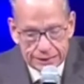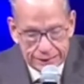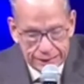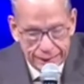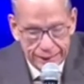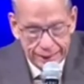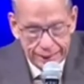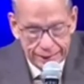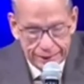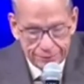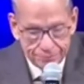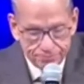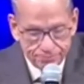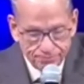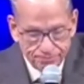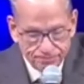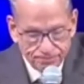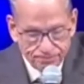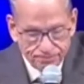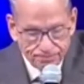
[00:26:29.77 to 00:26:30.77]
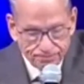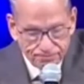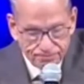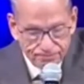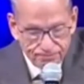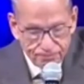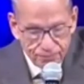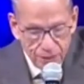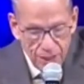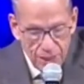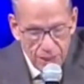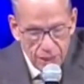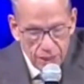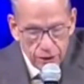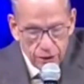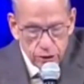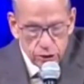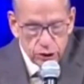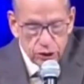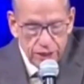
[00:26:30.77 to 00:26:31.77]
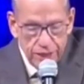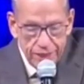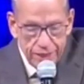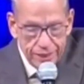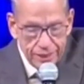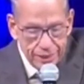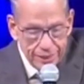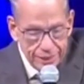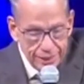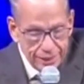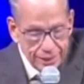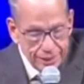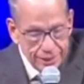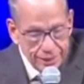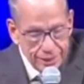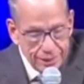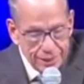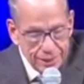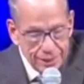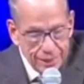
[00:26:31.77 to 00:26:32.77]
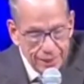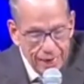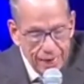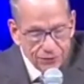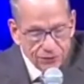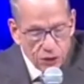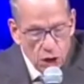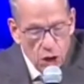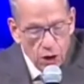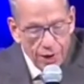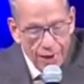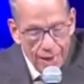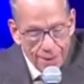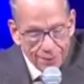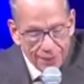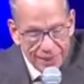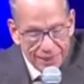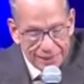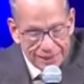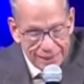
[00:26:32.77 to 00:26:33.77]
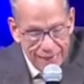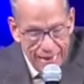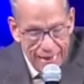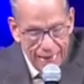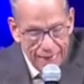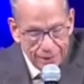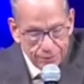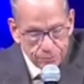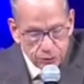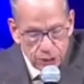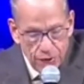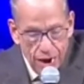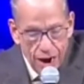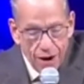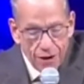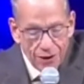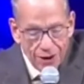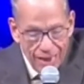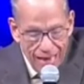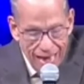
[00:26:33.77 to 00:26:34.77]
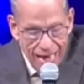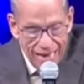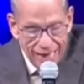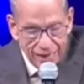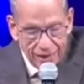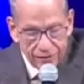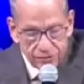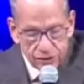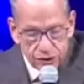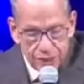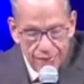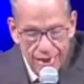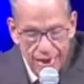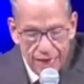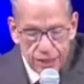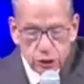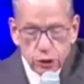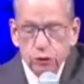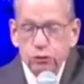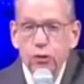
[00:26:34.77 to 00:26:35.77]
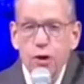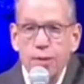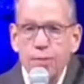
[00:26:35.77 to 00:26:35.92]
You see, I thought how many times our lives has trouble at a bad time.